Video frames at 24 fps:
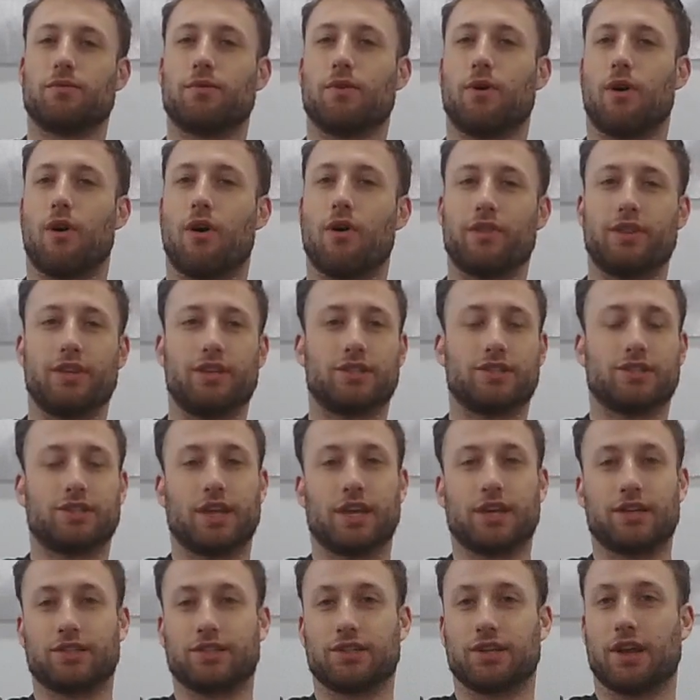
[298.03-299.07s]
all these
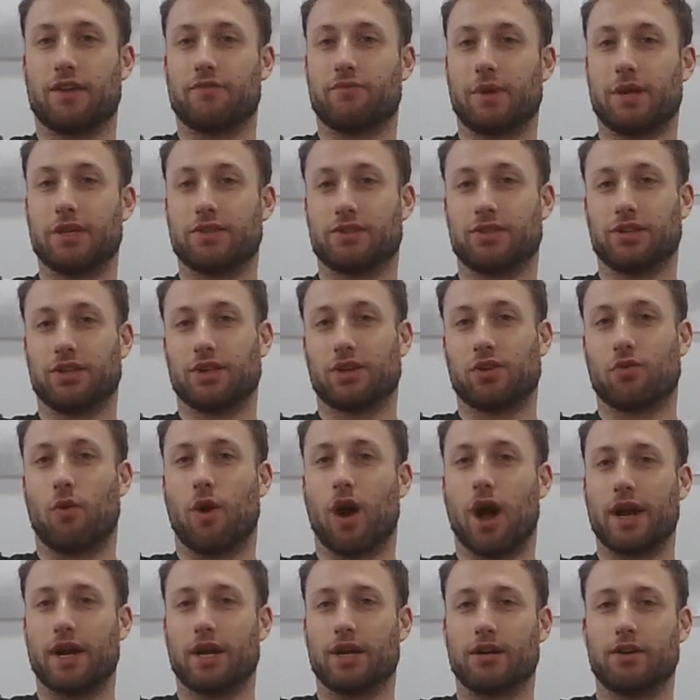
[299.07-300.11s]
things that I basically
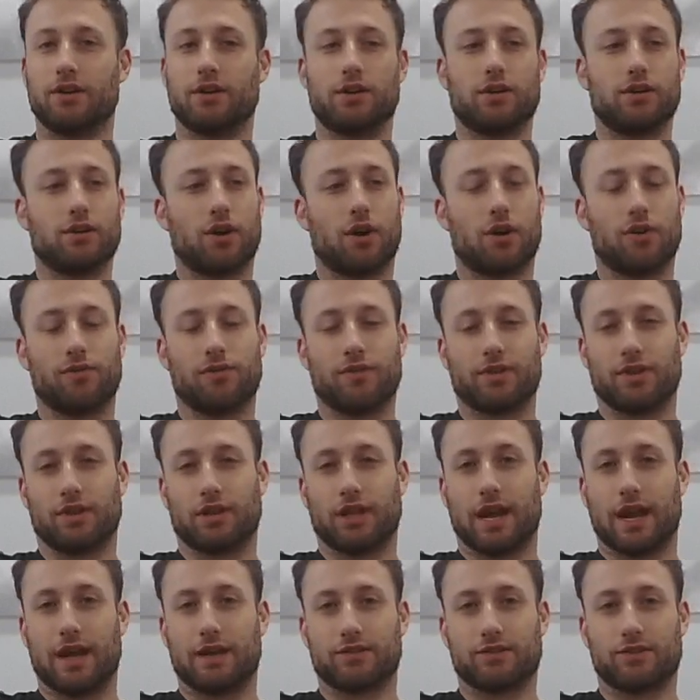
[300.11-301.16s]
acquired over the
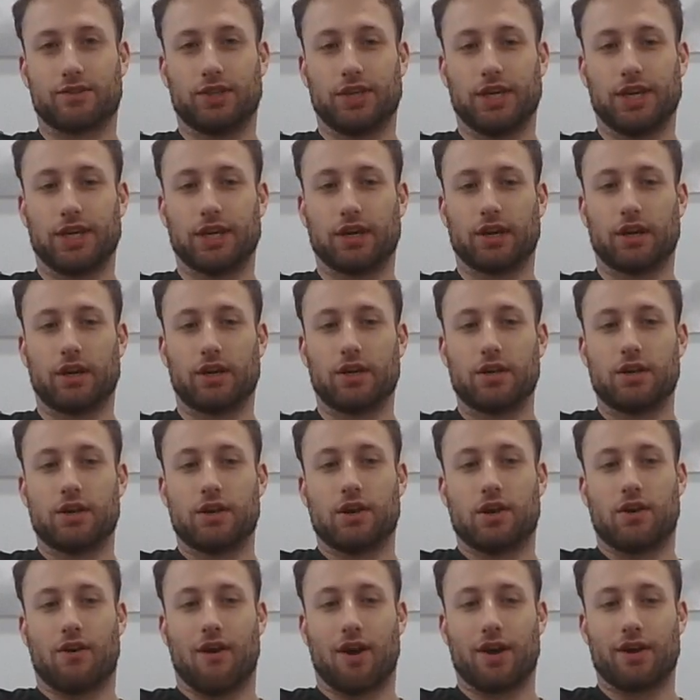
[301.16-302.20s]
last year
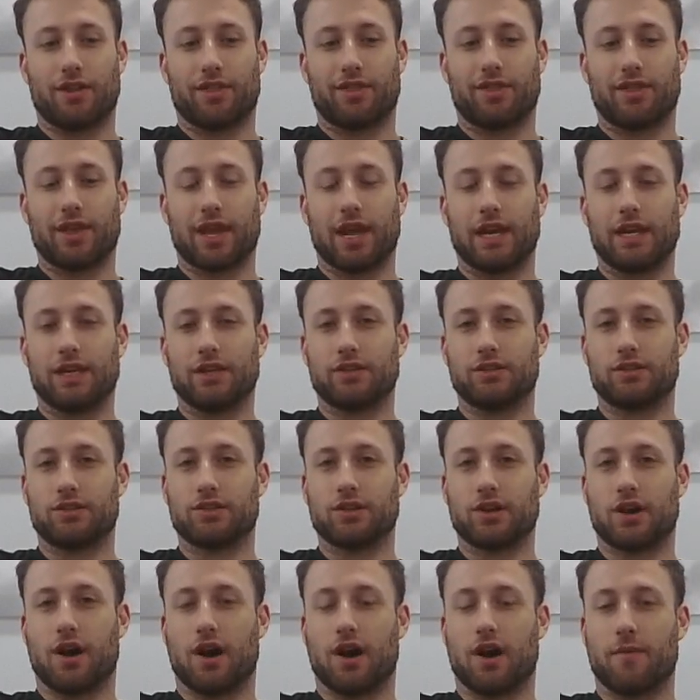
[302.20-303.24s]
are things
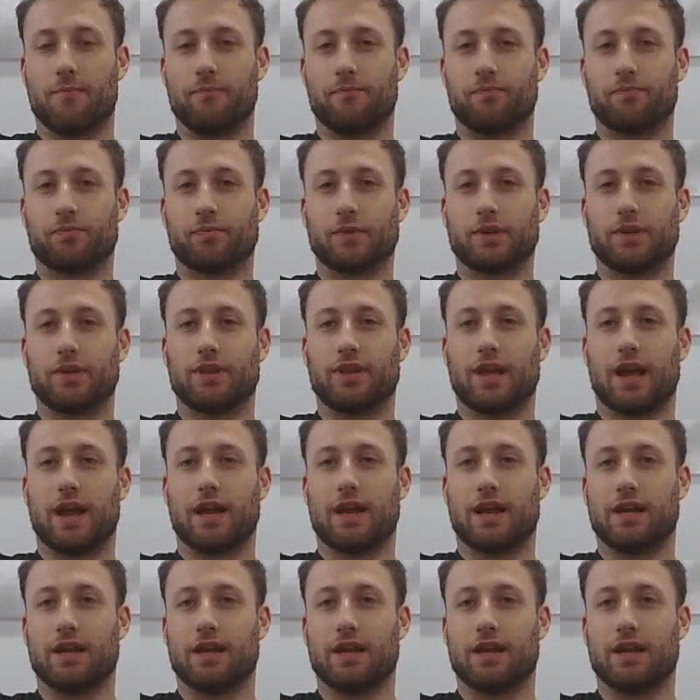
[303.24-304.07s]
that